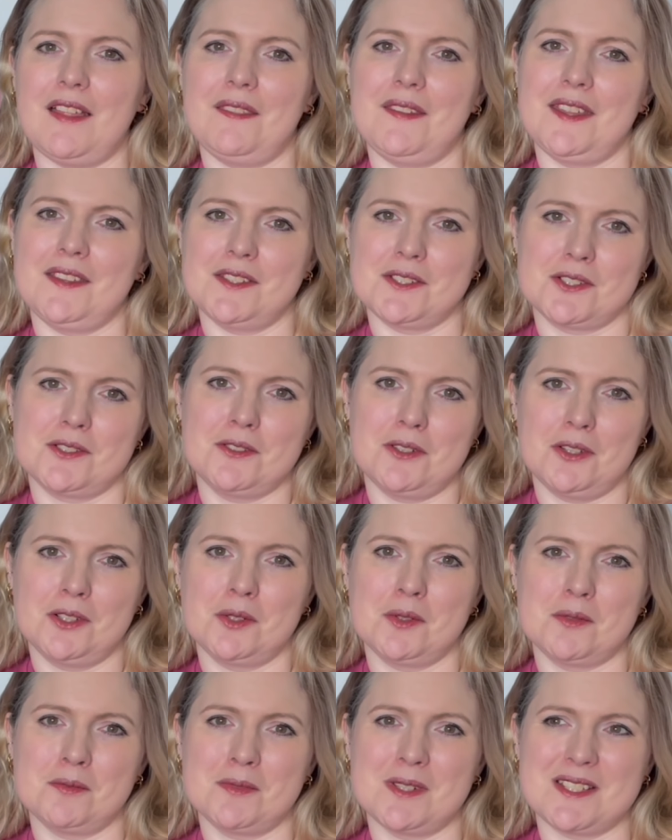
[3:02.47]
and then there's another
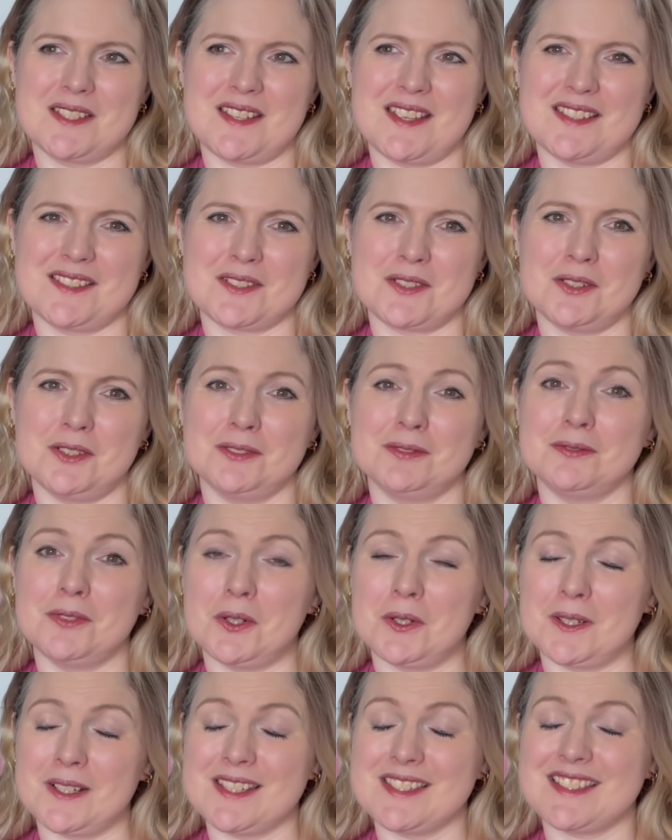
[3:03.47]
one which is called
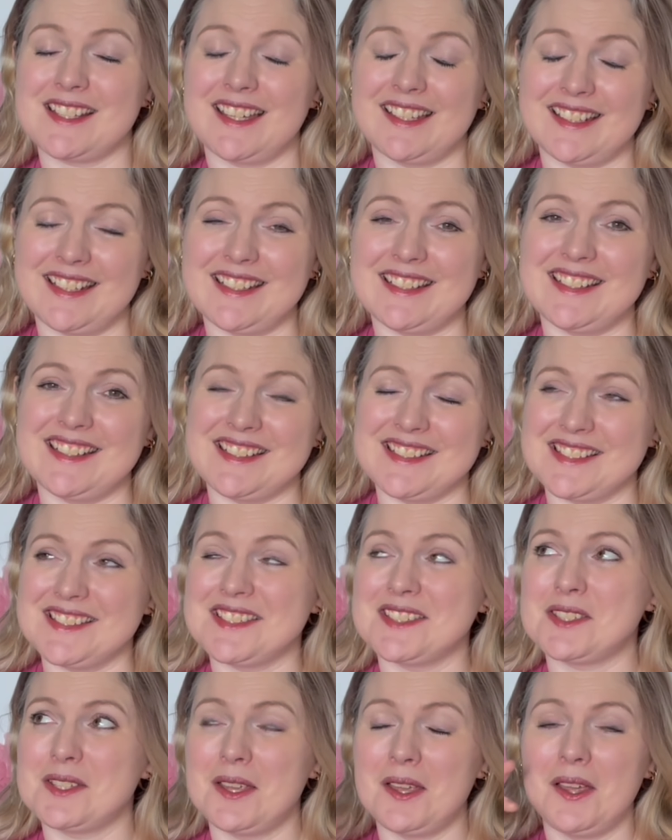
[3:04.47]
forest, and it is
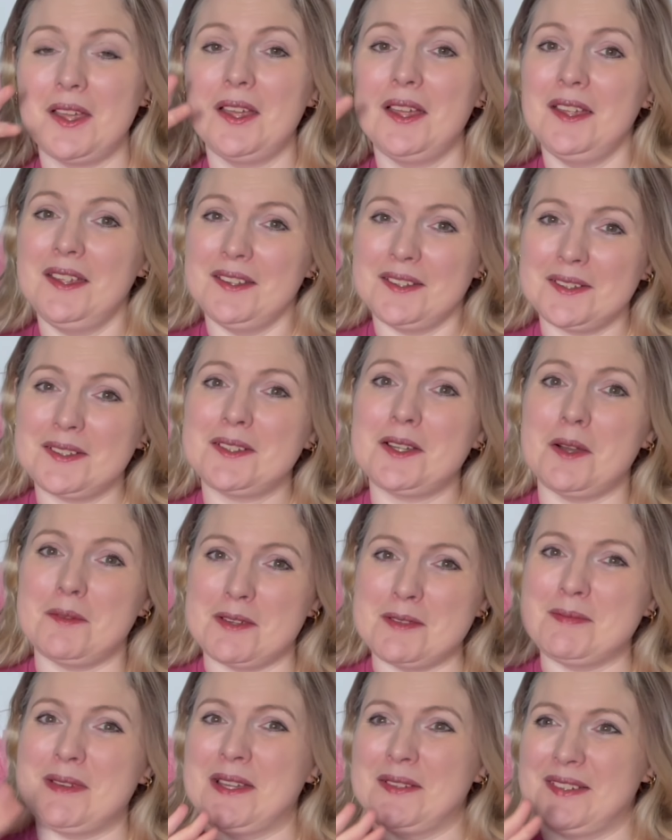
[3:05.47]

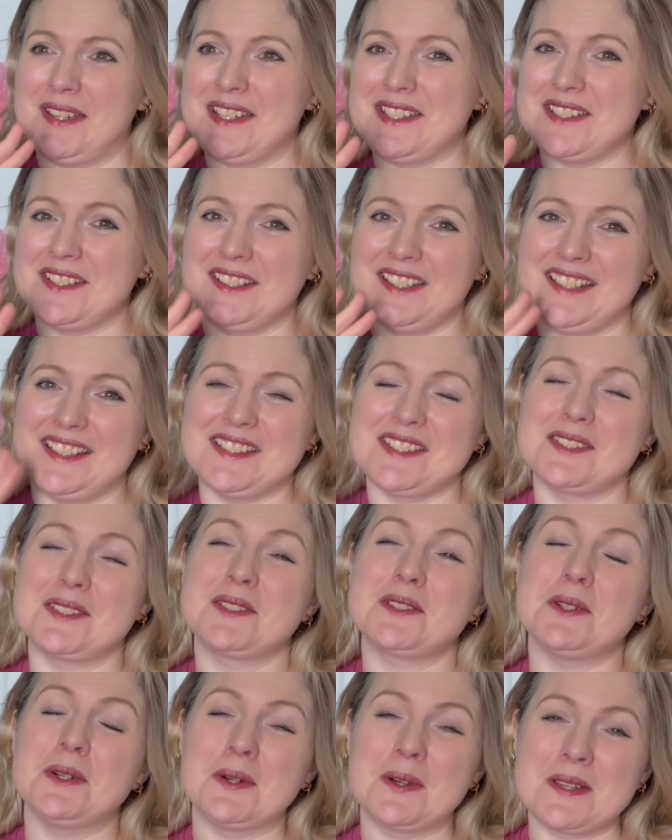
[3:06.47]
coming my way too. It is
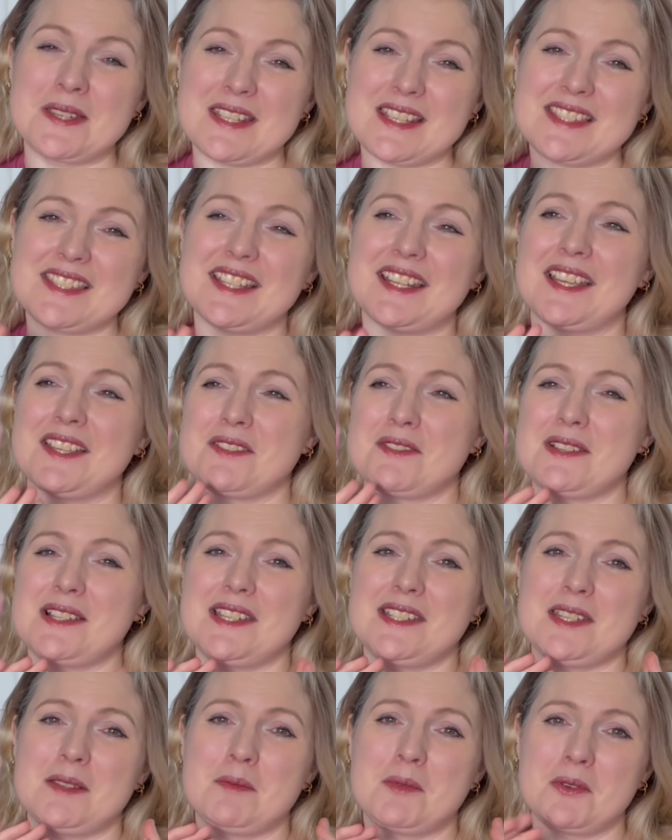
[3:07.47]
gorgeous. It has
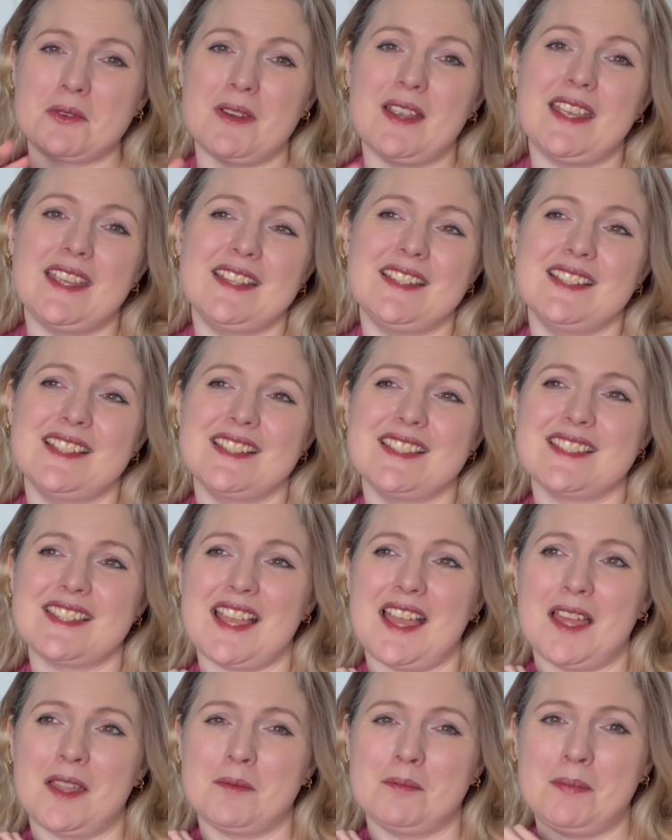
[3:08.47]
really deep greens
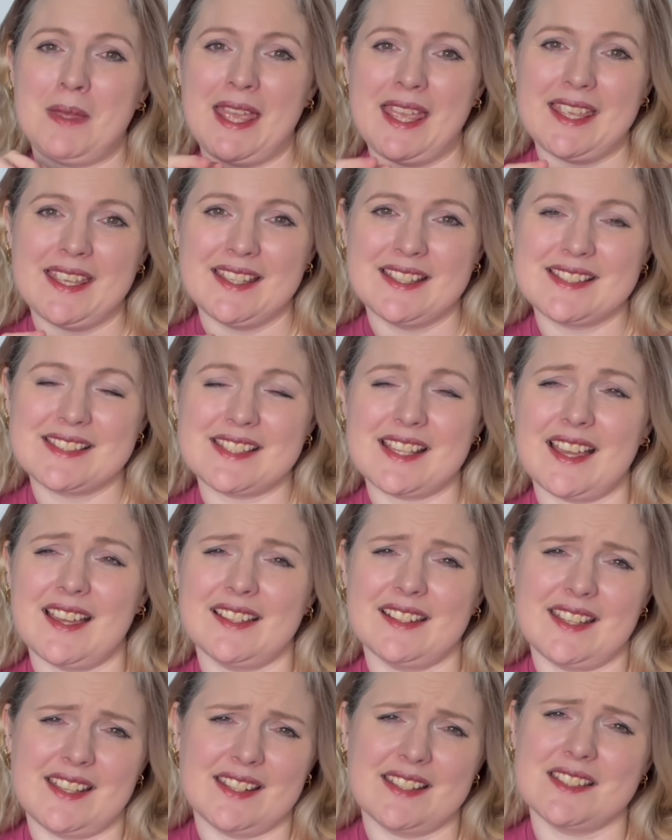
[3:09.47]
and pinks,
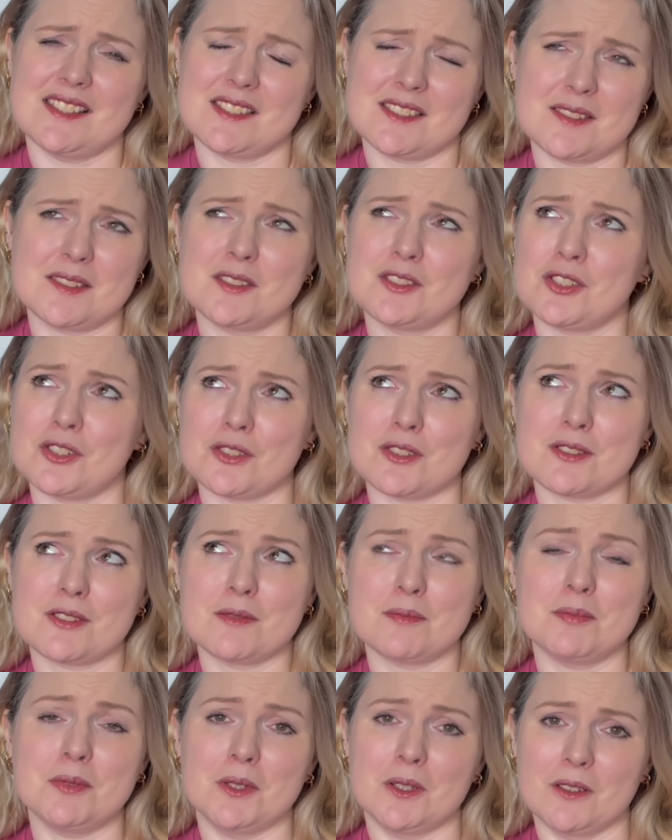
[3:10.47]
and it is just
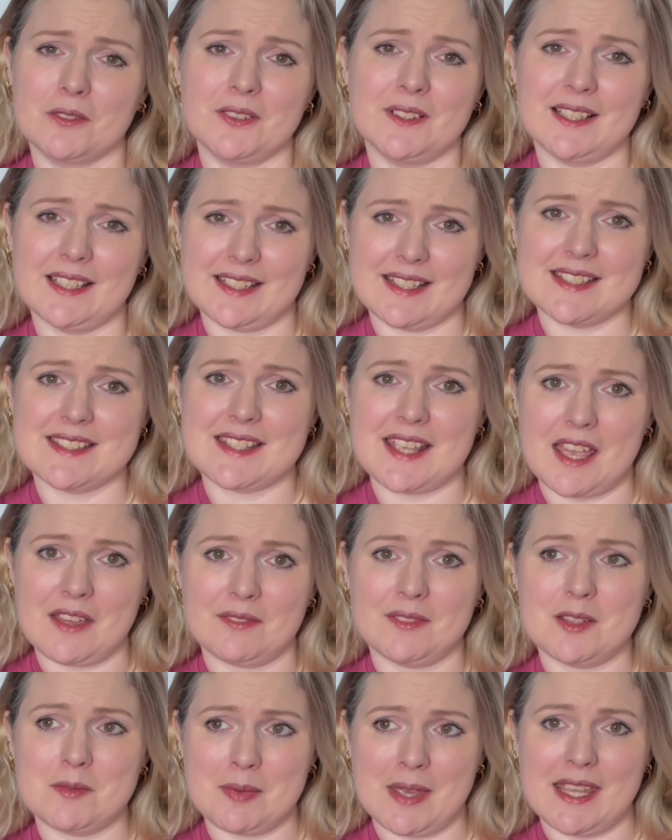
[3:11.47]
beautiful. It has
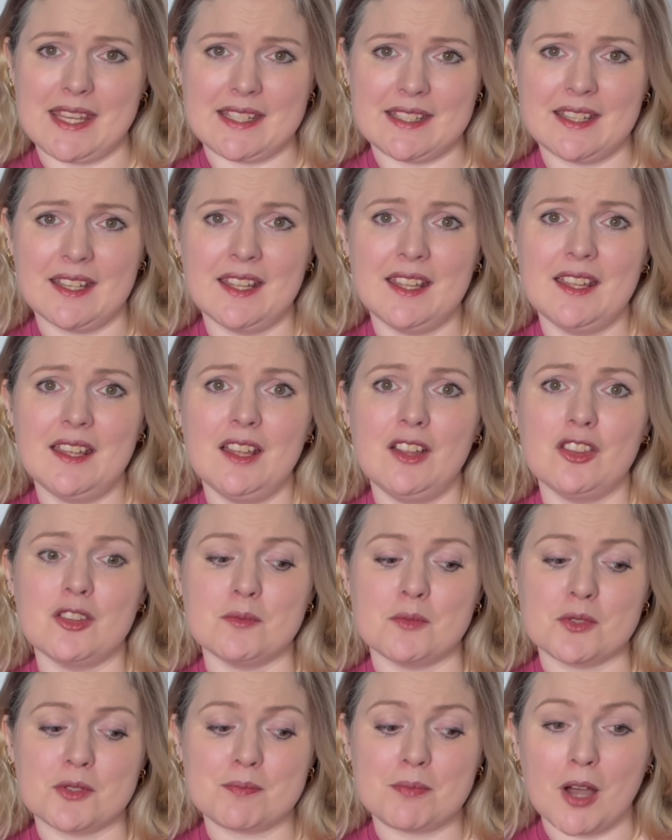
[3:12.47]
definitely been the
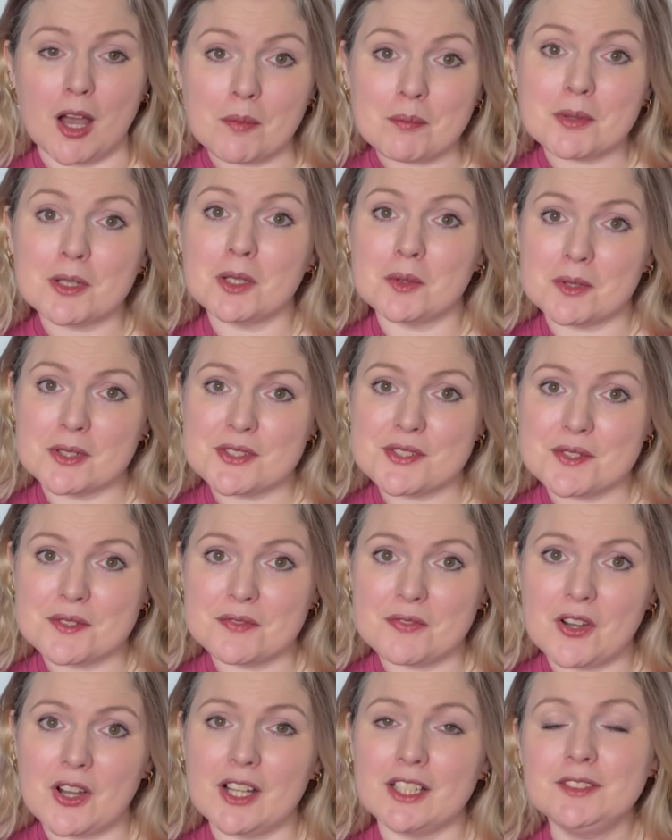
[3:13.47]
most popular one so
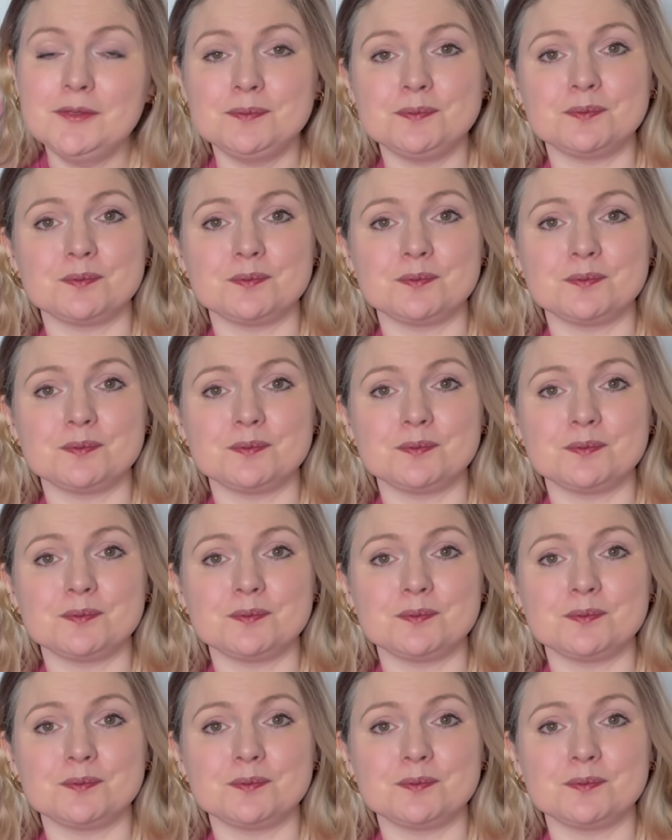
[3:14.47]
far.